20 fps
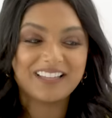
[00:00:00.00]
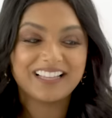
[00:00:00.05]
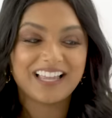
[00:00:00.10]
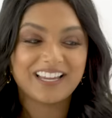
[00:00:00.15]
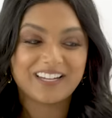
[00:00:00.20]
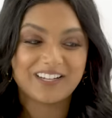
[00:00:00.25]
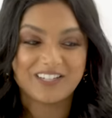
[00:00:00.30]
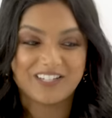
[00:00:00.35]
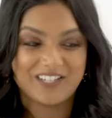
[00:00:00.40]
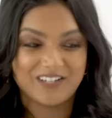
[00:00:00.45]
like
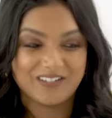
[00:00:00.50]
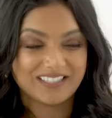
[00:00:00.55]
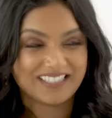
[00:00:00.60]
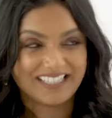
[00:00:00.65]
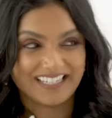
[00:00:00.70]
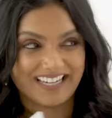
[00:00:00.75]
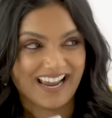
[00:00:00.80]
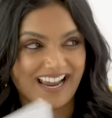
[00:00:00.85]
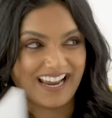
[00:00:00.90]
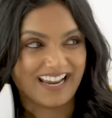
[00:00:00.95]
your shoes
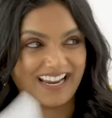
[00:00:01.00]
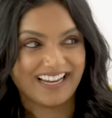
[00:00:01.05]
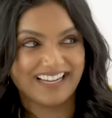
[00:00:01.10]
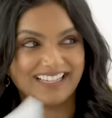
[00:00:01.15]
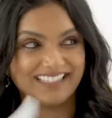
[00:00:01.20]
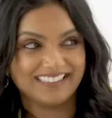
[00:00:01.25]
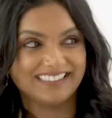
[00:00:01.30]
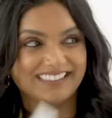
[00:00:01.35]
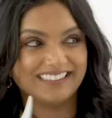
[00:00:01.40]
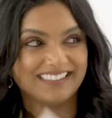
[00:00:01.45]
today. I
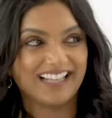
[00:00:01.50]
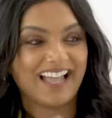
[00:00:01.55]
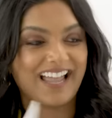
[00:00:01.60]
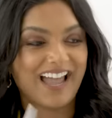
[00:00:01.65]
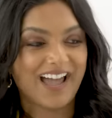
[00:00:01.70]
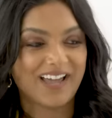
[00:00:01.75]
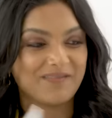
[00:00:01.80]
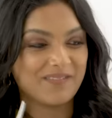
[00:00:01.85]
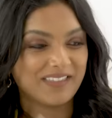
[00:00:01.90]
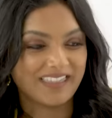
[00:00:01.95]
know. I
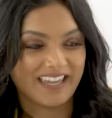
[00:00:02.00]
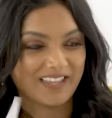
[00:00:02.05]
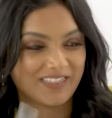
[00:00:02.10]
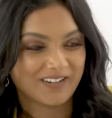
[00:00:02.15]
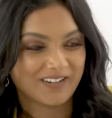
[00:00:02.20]
had them in the 8th